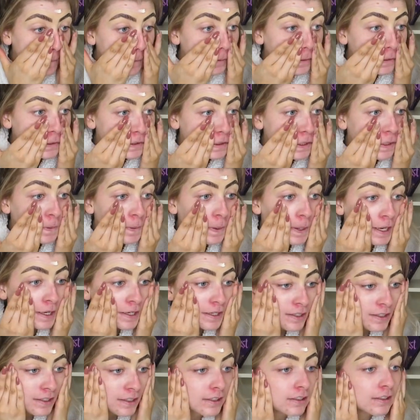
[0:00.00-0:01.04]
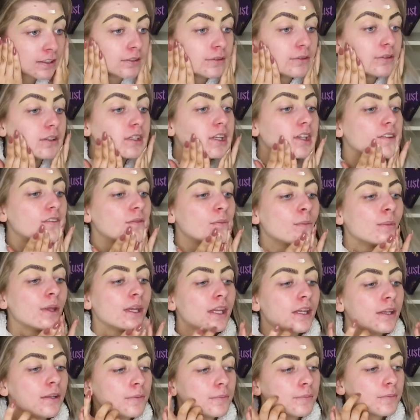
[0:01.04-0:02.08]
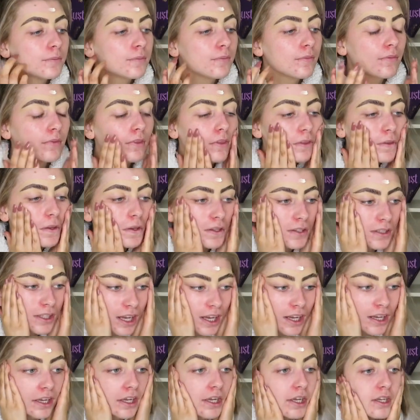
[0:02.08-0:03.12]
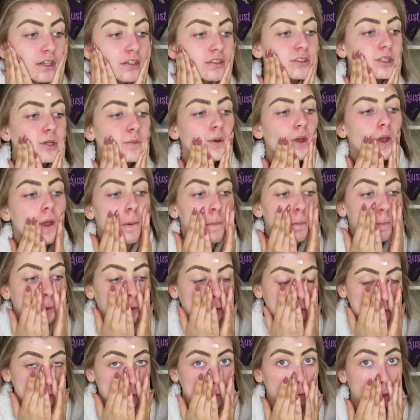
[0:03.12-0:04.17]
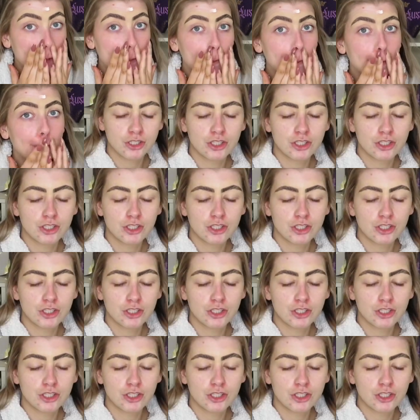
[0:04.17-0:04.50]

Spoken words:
so anything that will give me that extra bit of moisture.